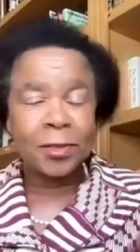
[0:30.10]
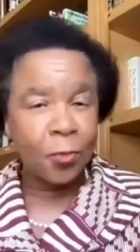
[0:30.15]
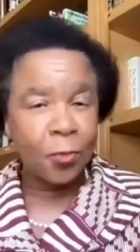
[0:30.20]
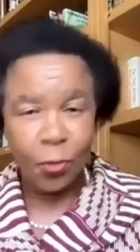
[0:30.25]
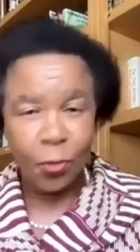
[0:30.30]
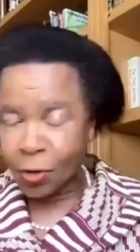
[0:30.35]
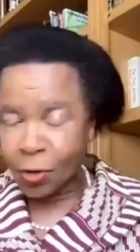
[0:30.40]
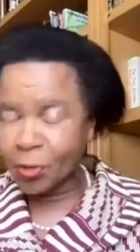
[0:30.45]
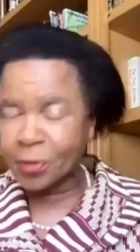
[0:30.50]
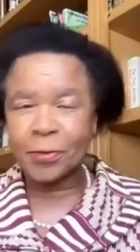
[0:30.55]

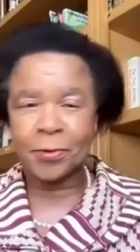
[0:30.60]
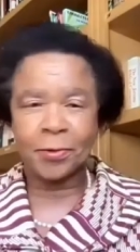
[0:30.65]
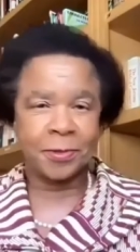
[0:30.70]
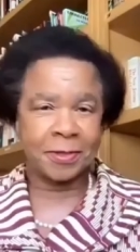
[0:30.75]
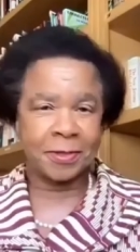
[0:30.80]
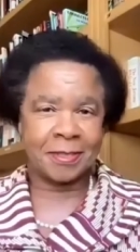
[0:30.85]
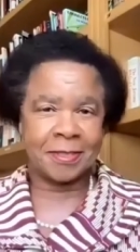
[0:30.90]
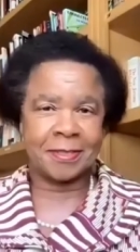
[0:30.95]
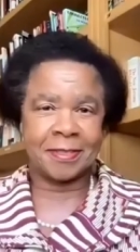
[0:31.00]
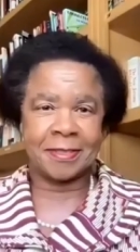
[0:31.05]
all the
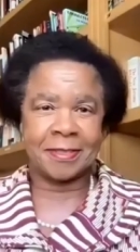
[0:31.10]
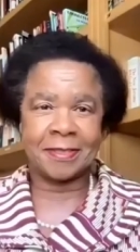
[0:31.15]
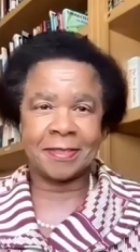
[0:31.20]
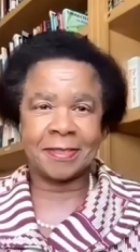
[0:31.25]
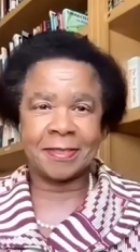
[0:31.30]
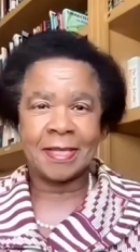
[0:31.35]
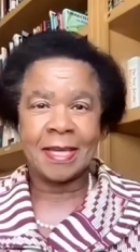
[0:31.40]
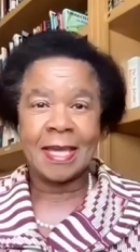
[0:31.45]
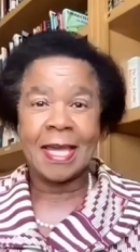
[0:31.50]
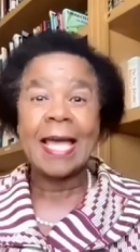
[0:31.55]

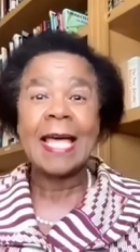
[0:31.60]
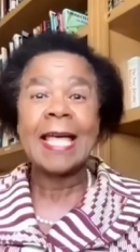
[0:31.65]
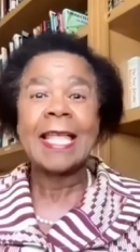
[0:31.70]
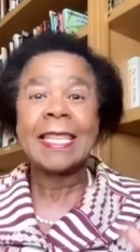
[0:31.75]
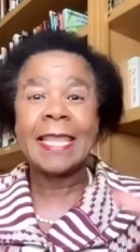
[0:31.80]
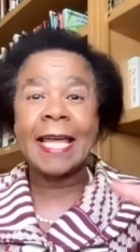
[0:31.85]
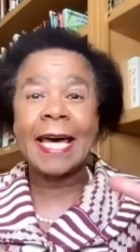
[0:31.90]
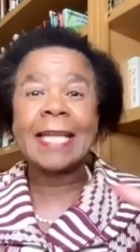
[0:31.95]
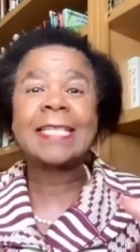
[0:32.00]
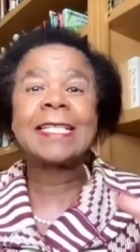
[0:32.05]
continents,
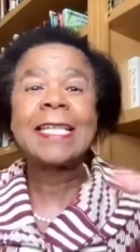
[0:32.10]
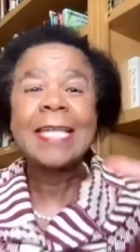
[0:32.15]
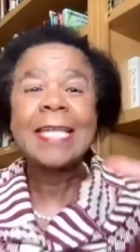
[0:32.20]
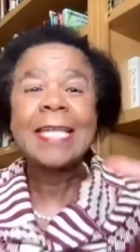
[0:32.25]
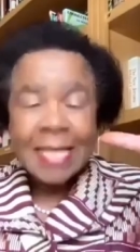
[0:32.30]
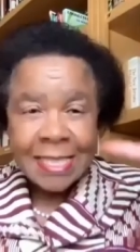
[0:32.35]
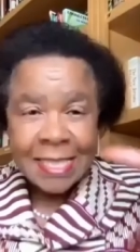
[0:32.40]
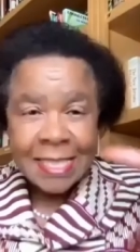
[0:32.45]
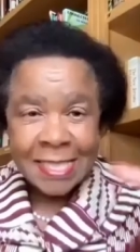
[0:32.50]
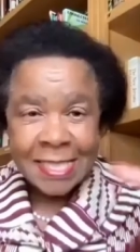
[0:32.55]
that
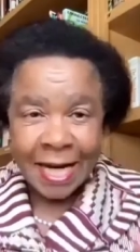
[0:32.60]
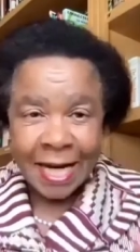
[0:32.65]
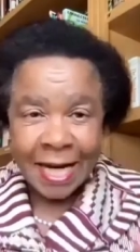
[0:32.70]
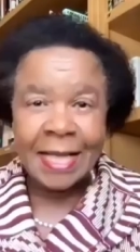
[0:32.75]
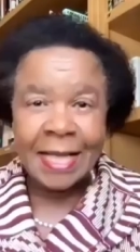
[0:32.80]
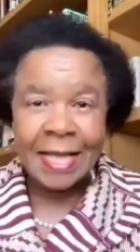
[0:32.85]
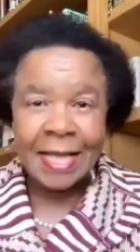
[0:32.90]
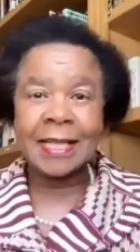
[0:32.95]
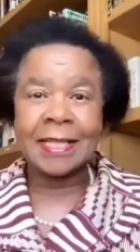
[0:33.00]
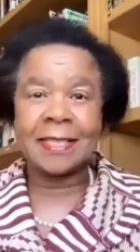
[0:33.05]

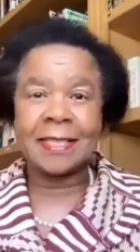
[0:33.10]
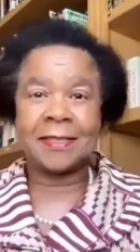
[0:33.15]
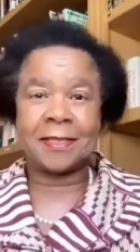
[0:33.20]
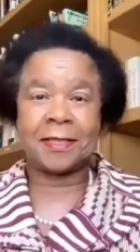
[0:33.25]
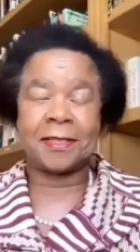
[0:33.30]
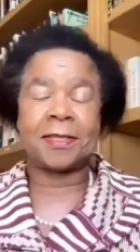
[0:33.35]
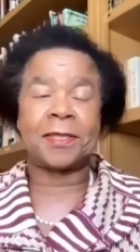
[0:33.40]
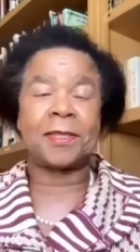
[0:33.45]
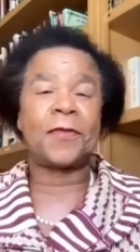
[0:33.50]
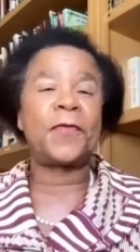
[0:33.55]

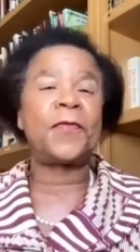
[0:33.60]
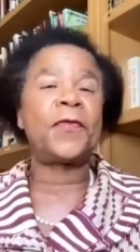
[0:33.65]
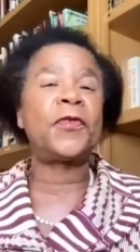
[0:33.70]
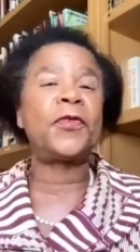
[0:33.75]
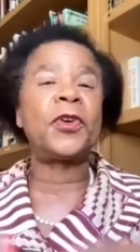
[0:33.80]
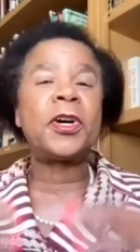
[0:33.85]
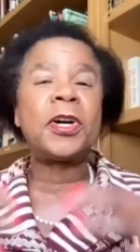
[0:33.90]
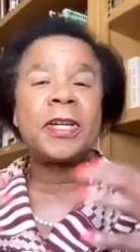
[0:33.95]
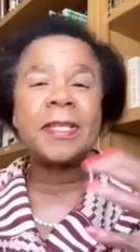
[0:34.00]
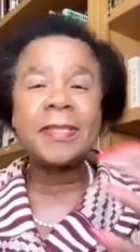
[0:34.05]
generated the
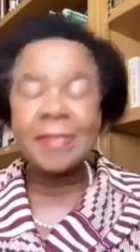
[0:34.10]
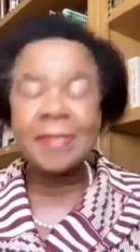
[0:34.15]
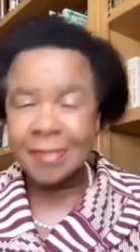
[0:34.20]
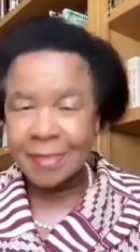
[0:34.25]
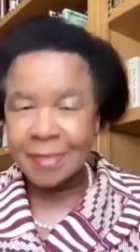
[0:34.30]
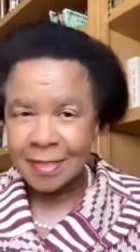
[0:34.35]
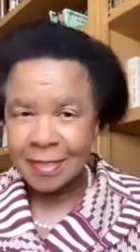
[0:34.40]
first